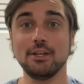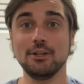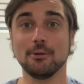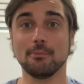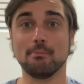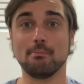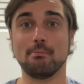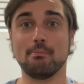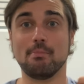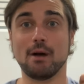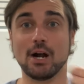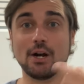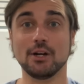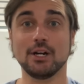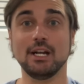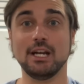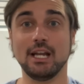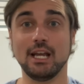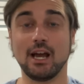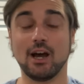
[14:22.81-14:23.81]
You're
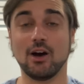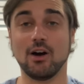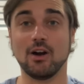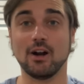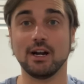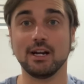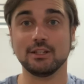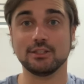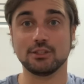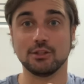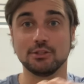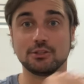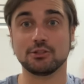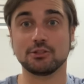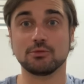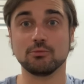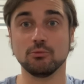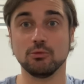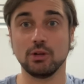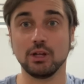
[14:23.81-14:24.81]
burning it hard, so
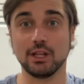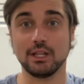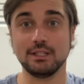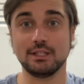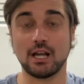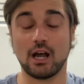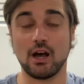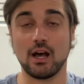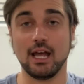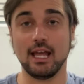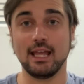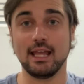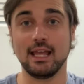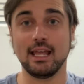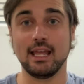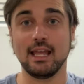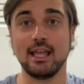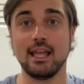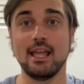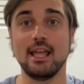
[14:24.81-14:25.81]
it's really taut,
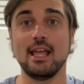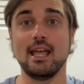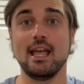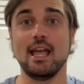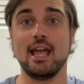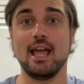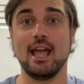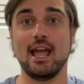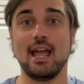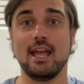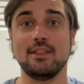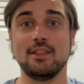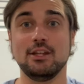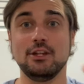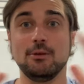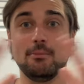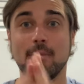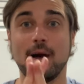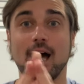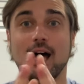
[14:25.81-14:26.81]
and then
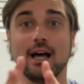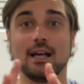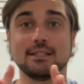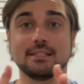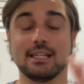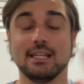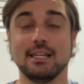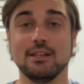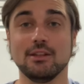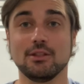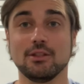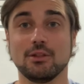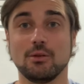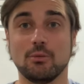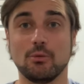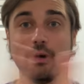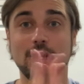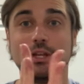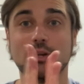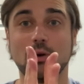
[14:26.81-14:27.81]
you pause it, the
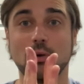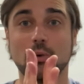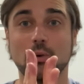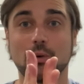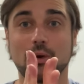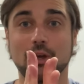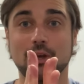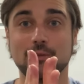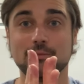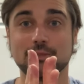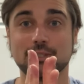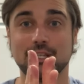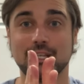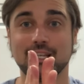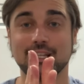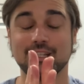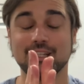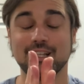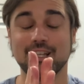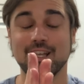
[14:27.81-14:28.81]
recoil comes
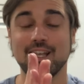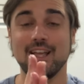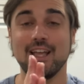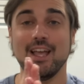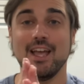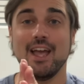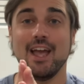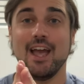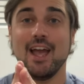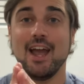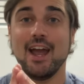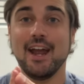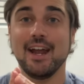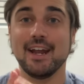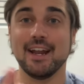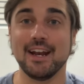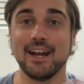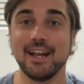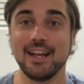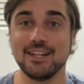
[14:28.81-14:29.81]
in,
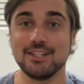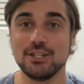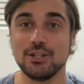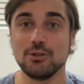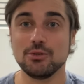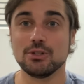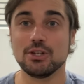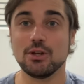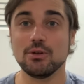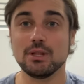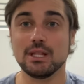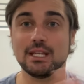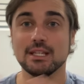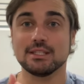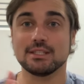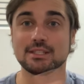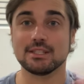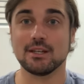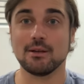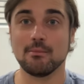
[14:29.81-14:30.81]
and you do
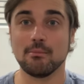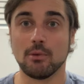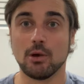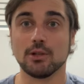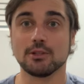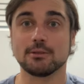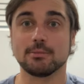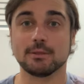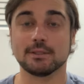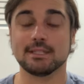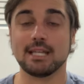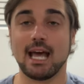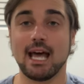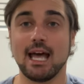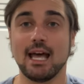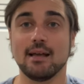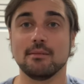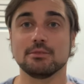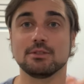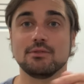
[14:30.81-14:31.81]
this multiple
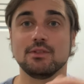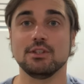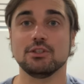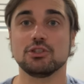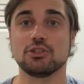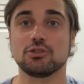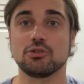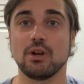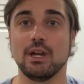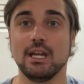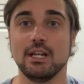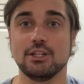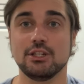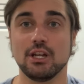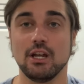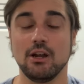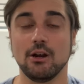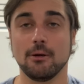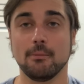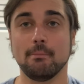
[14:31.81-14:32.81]
times, this stretch,
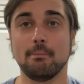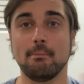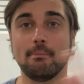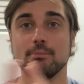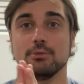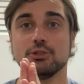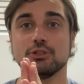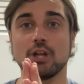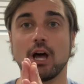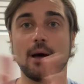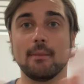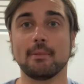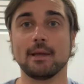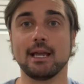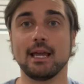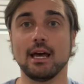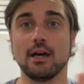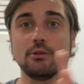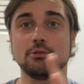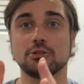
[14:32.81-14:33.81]
or stop and
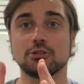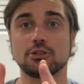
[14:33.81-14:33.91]
go,